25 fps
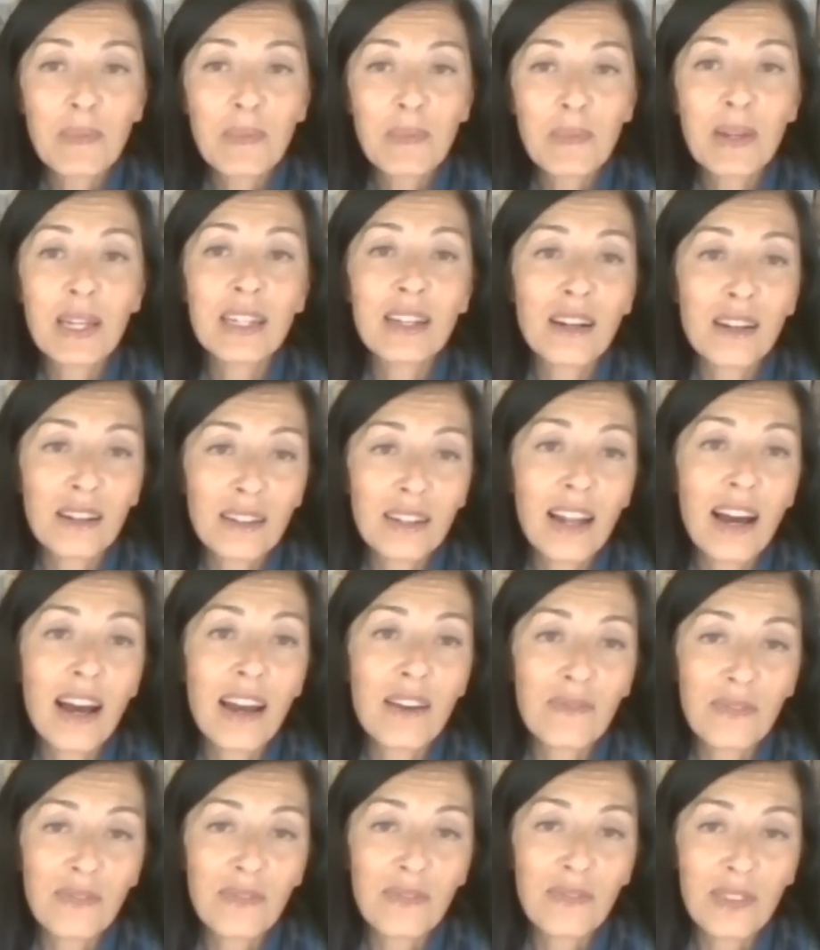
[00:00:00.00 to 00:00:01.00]
been our
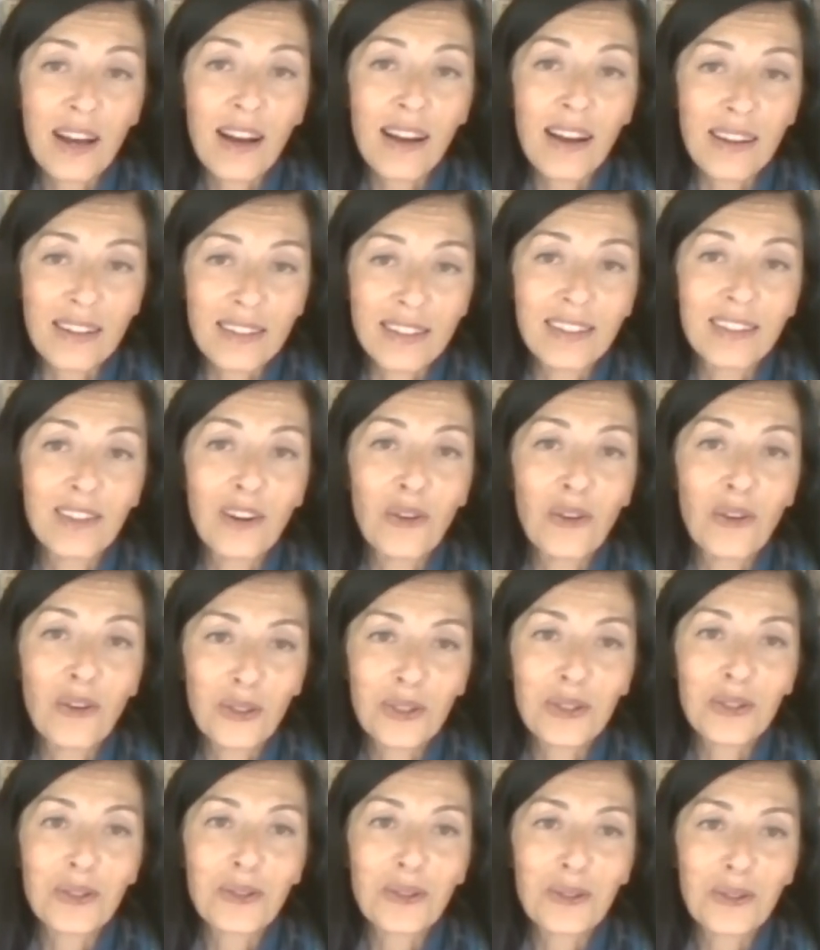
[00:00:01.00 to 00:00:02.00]
lifeline
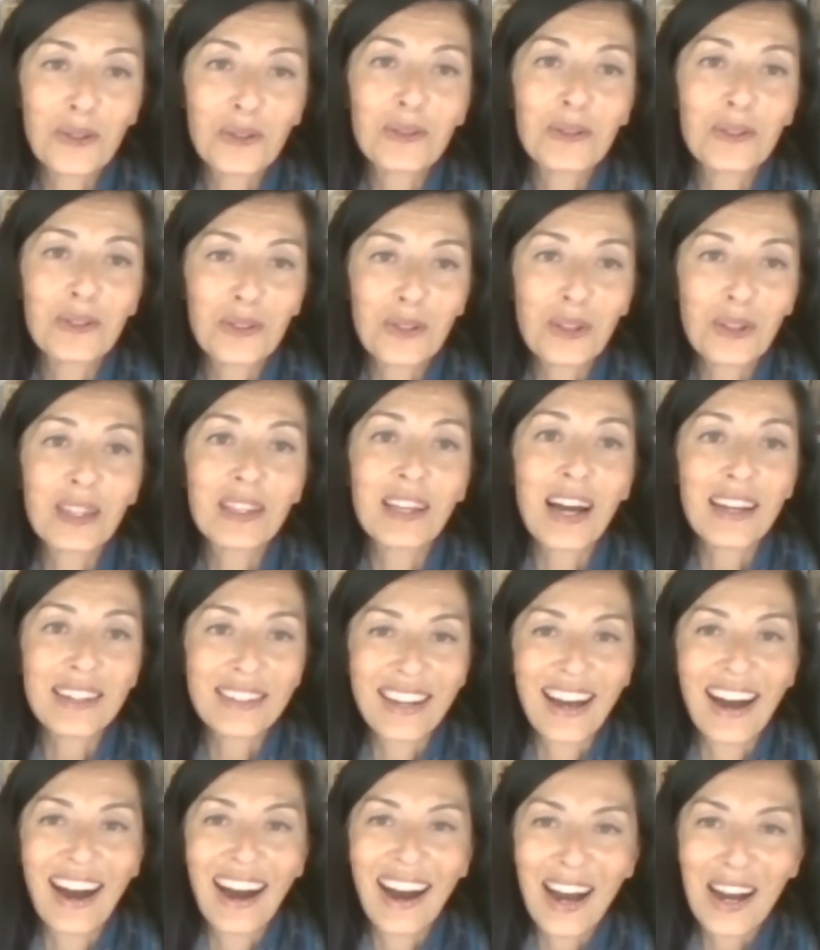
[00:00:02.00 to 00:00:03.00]
also during that
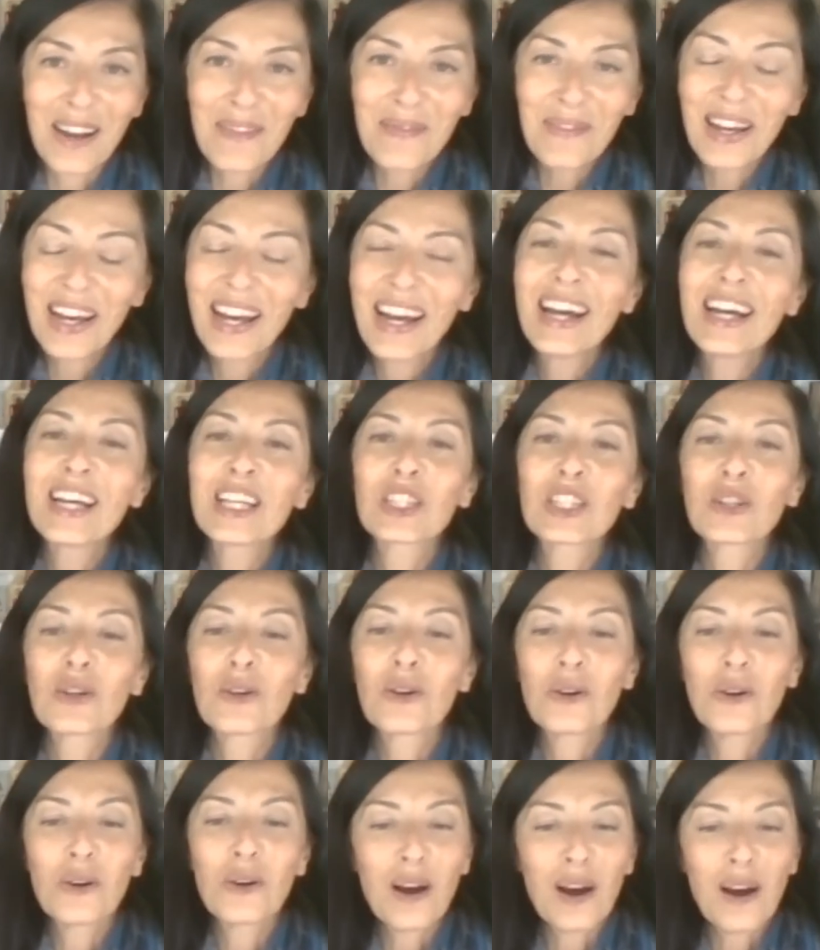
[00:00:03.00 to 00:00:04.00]
time.
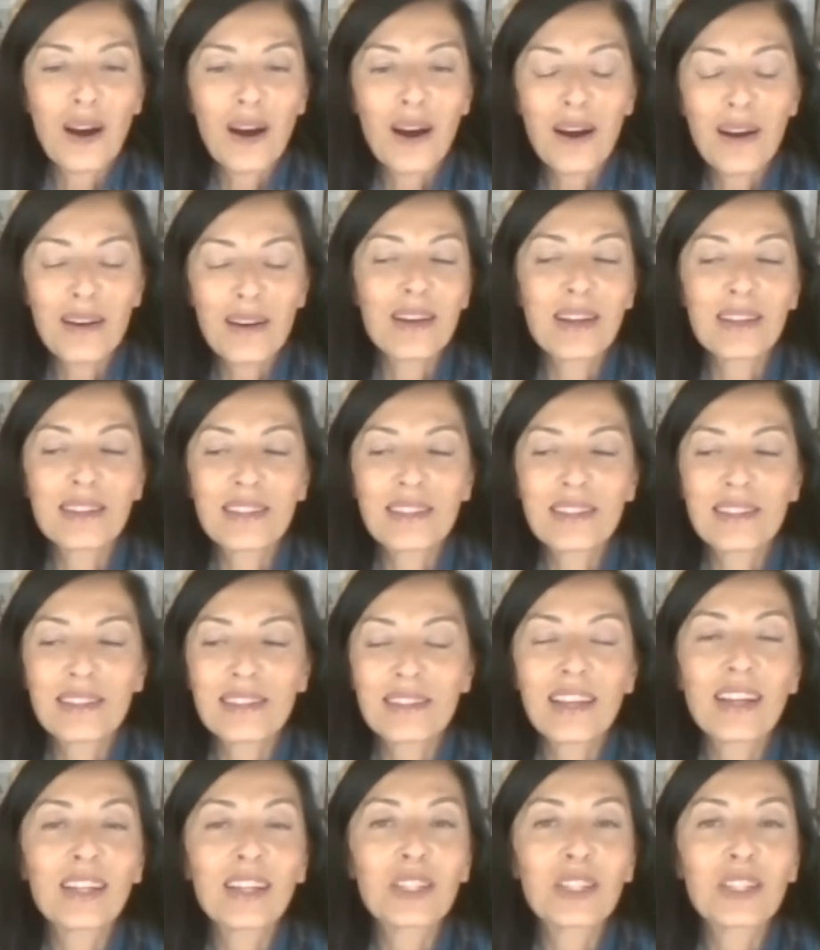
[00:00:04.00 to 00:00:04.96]
So it's